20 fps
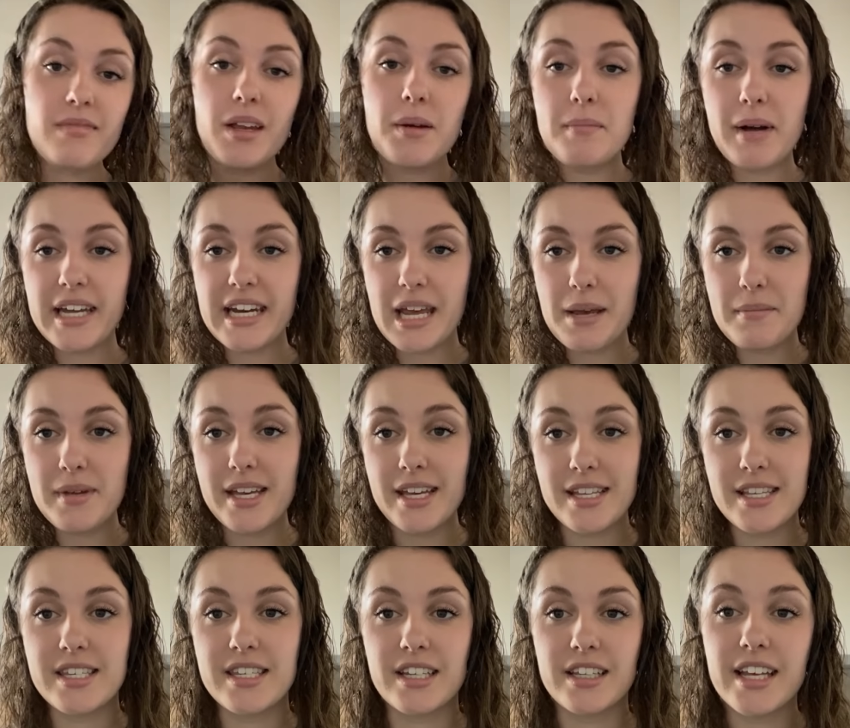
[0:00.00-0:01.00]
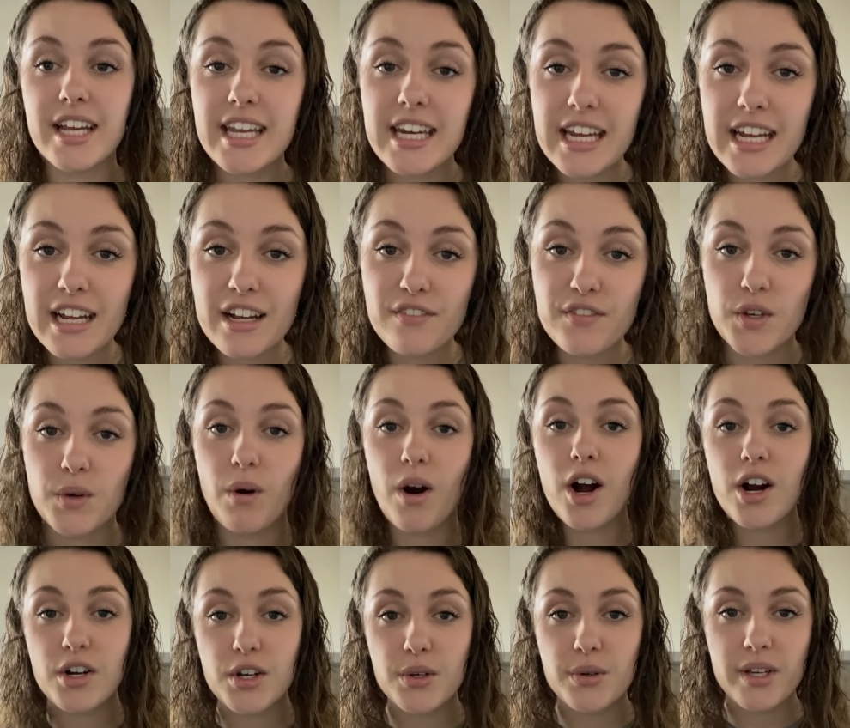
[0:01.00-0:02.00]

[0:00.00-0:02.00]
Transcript: My name is Delaney. If you are new